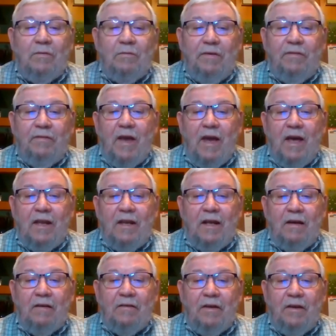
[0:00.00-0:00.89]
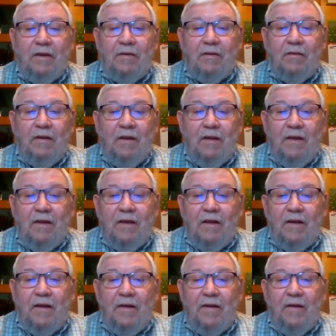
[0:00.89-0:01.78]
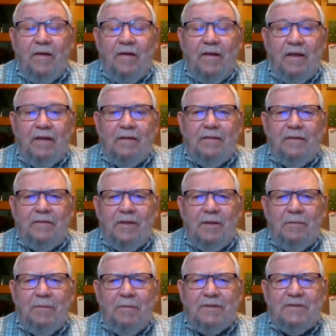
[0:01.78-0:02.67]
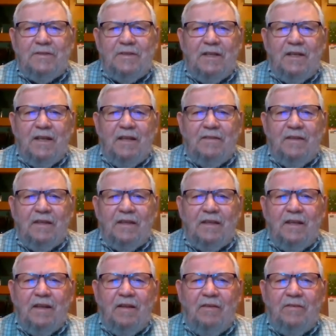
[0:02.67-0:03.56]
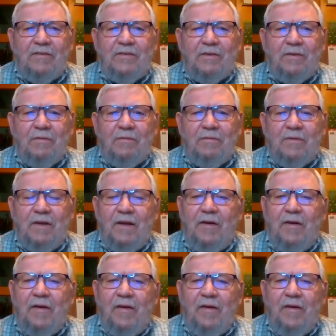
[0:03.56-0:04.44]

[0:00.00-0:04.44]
we've had out here, and to some extent, I think, and also